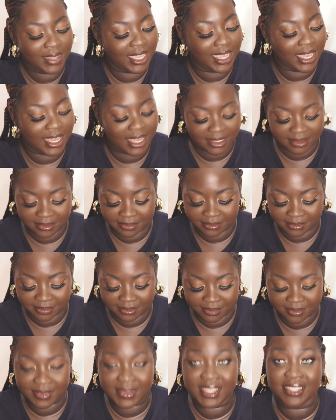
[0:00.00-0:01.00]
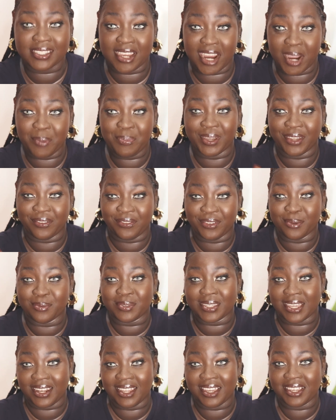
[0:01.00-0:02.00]
Yeah. Zara
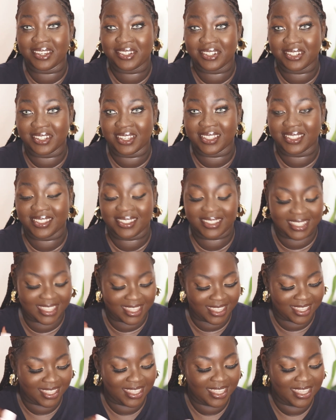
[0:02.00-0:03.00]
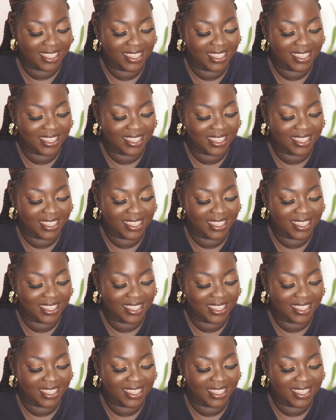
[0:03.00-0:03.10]
perfumes are that shit. Yeah.